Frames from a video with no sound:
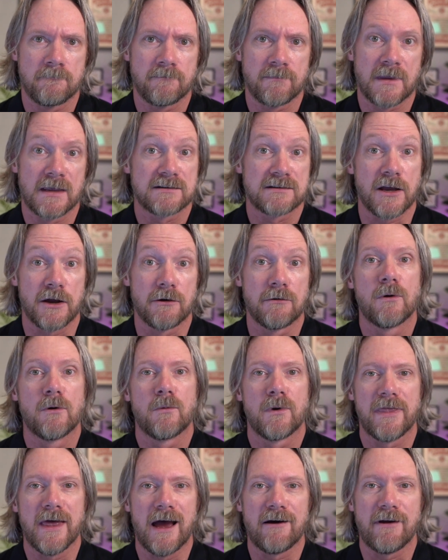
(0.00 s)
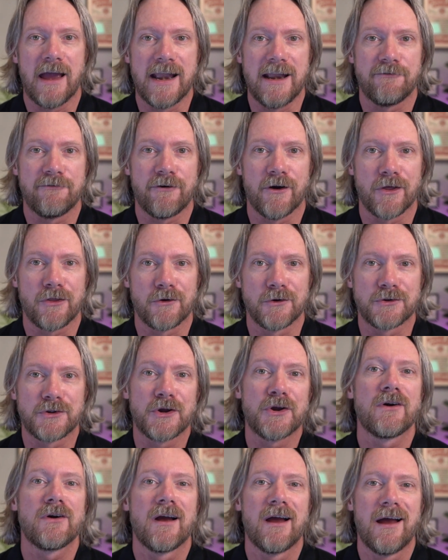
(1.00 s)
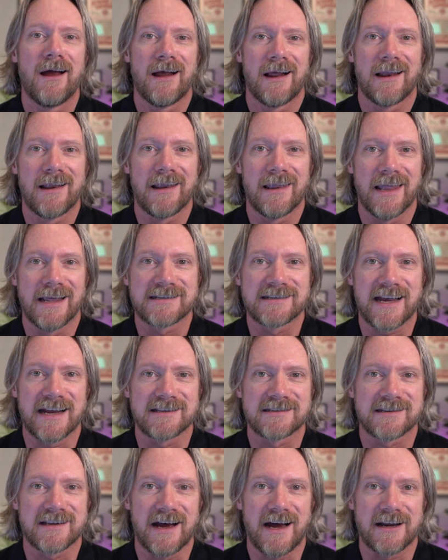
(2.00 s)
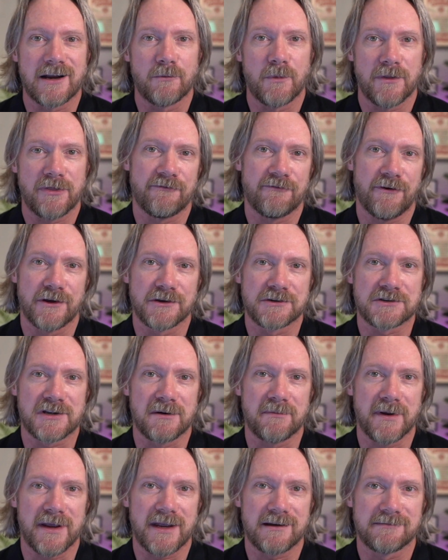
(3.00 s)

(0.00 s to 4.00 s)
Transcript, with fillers: So, without any further ado, let's get started with the first topic.